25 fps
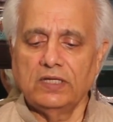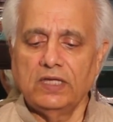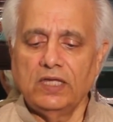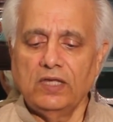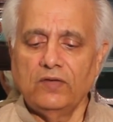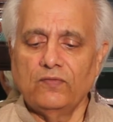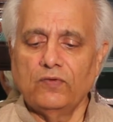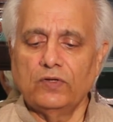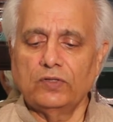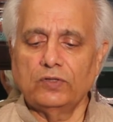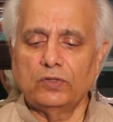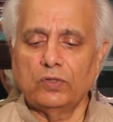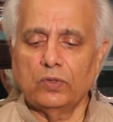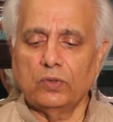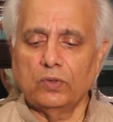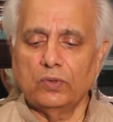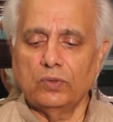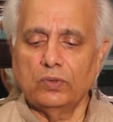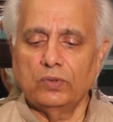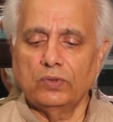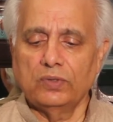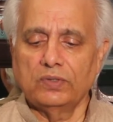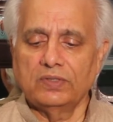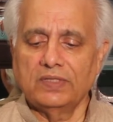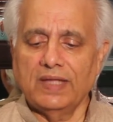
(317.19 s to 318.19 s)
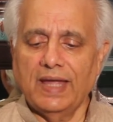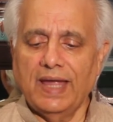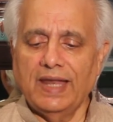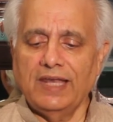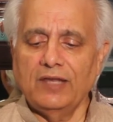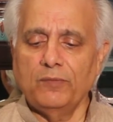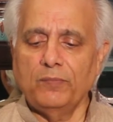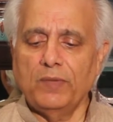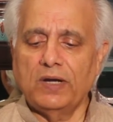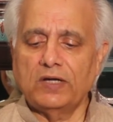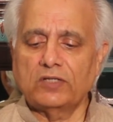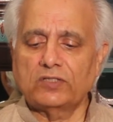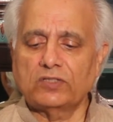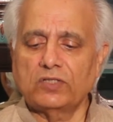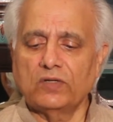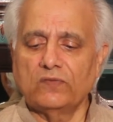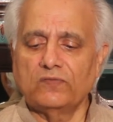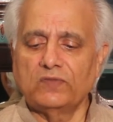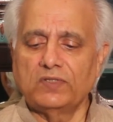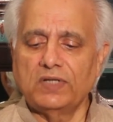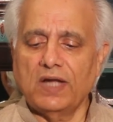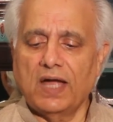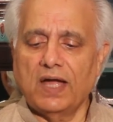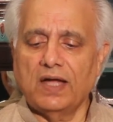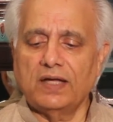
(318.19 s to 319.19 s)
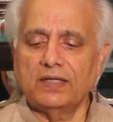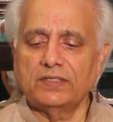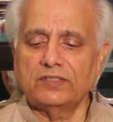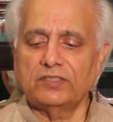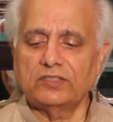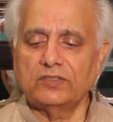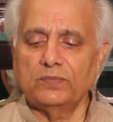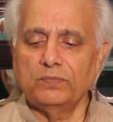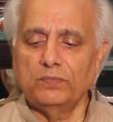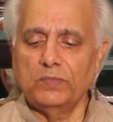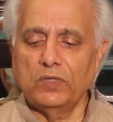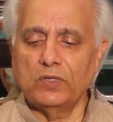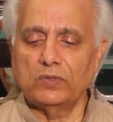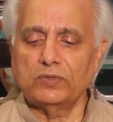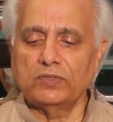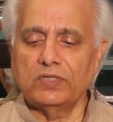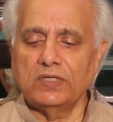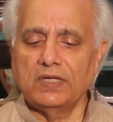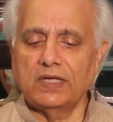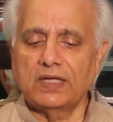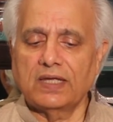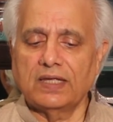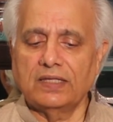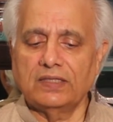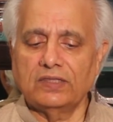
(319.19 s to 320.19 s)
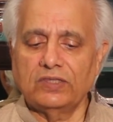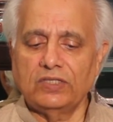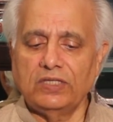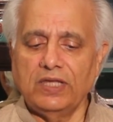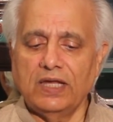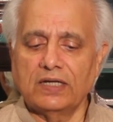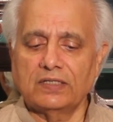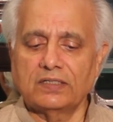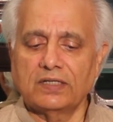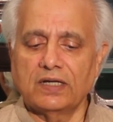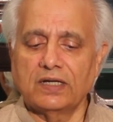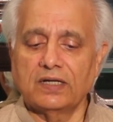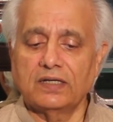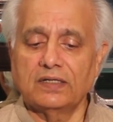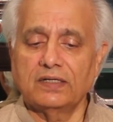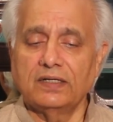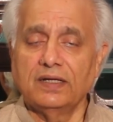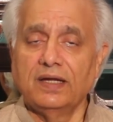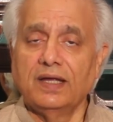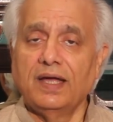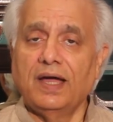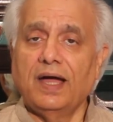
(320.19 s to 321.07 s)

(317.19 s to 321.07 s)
even though the elements of dance, music, and theatre